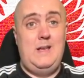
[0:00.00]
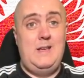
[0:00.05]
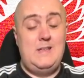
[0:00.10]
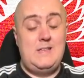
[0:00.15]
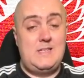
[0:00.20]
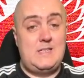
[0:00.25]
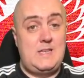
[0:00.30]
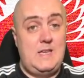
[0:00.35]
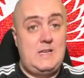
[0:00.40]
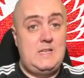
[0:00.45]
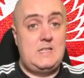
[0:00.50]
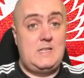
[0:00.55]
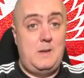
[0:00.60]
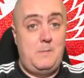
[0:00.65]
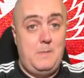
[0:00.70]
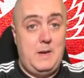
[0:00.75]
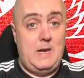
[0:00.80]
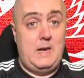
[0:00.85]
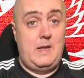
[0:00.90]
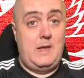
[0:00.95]
60
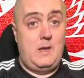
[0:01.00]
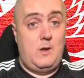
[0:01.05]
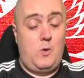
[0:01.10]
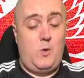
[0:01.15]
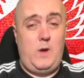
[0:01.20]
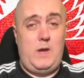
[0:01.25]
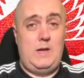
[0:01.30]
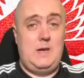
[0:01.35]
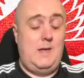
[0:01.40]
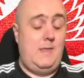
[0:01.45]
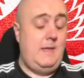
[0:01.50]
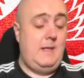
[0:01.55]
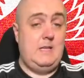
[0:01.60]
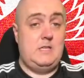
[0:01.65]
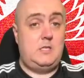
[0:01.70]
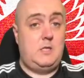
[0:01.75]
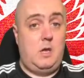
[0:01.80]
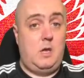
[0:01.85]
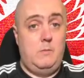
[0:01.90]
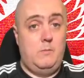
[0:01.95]
million quid. I think
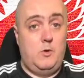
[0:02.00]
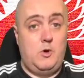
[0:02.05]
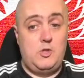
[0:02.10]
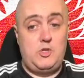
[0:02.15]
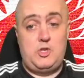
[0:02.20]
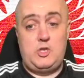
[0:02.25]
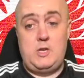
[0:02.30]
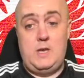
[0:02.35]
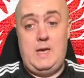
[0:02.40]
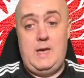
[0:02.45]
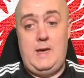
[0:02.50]
it's too much.